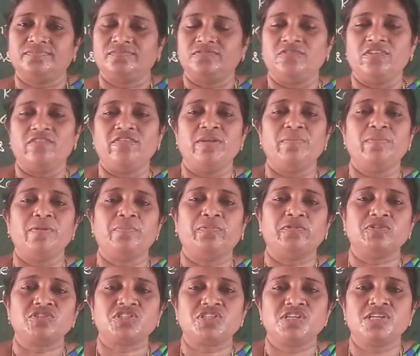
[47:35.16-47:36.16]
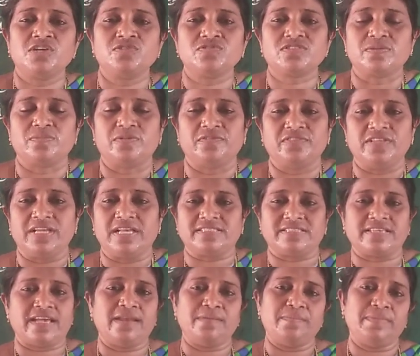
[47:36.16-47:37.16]
We will be posting you some of the
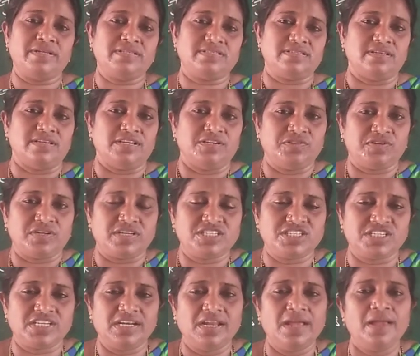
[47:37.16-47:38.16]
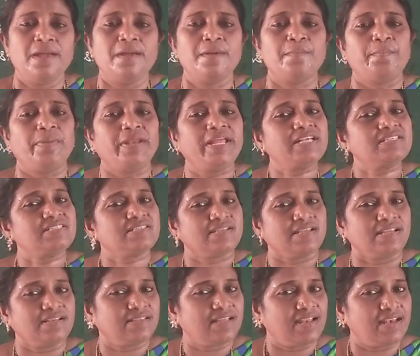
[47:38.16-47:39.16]
assignments in nutrition. Please
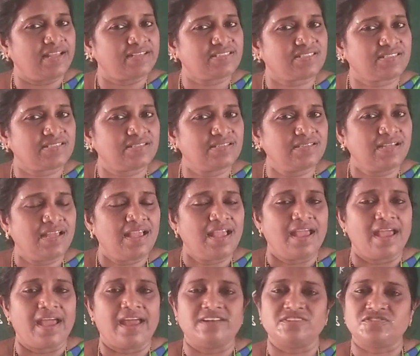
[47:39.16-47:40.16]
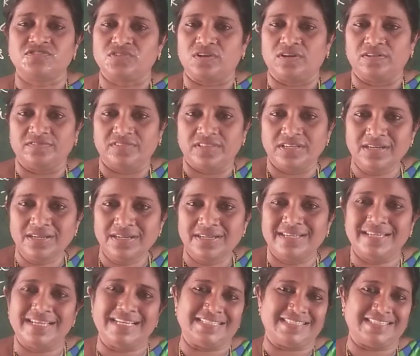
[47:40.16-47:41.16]
read the lesson and solve the
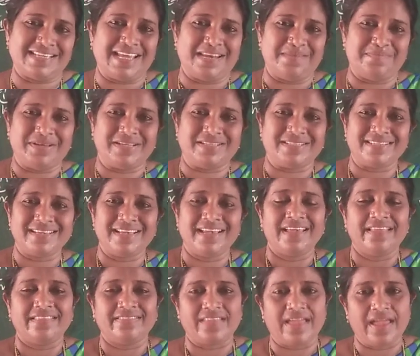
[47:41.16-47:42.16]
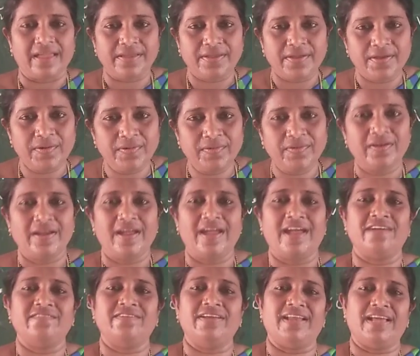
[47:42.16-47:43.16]
assignments. Thank you.
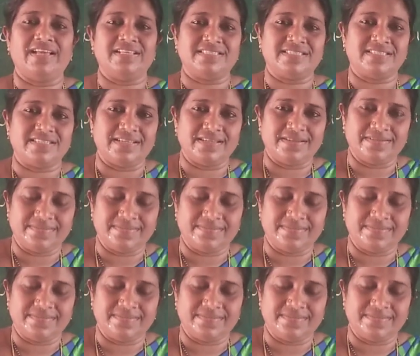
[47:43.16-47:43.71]
Have a nice day.